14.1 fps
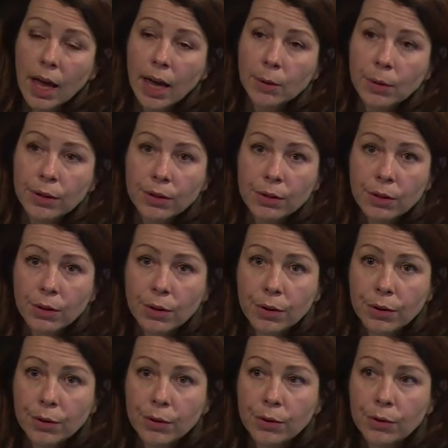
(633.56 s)
I was
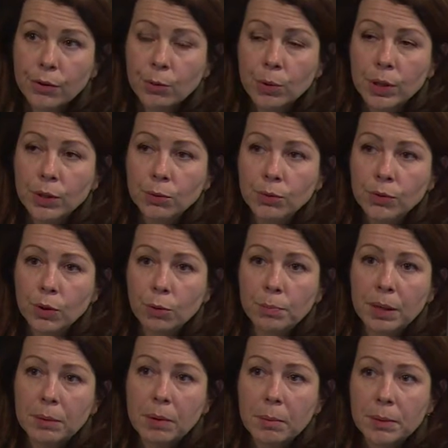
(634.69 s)
the one who sold
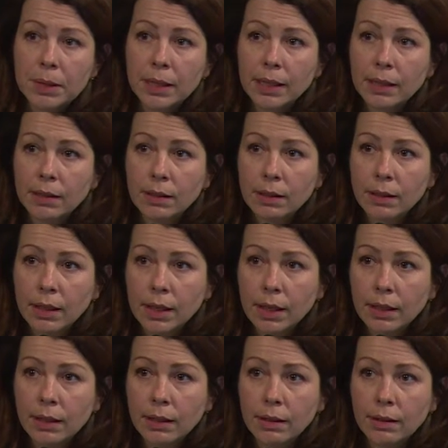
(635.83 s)
Peppa Pig
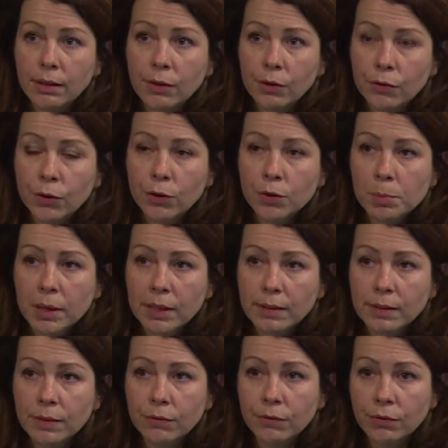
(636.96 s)
in the first
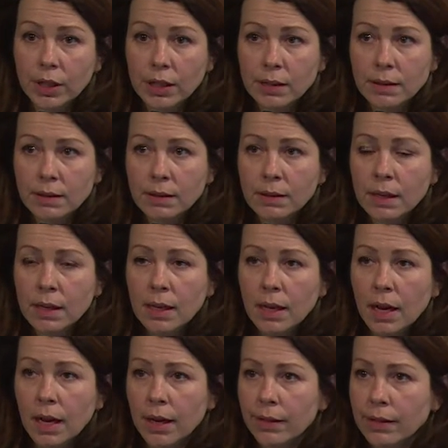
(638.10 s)
place in France.
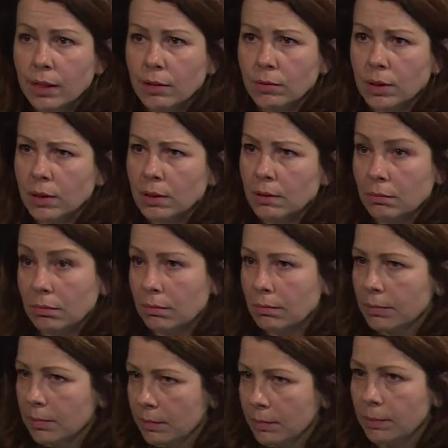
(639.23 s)
That was
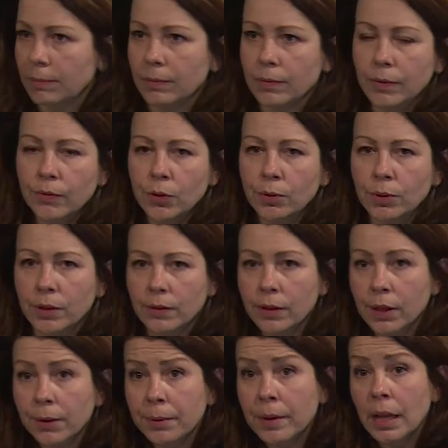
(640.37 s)
a few years
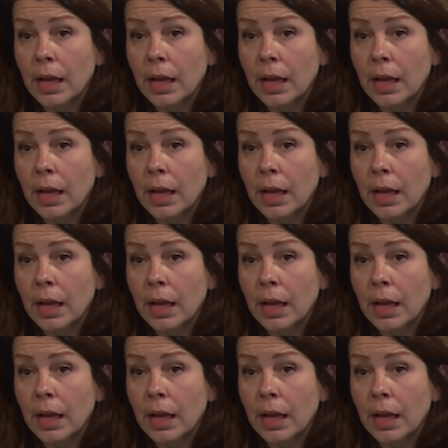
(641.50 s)
ago.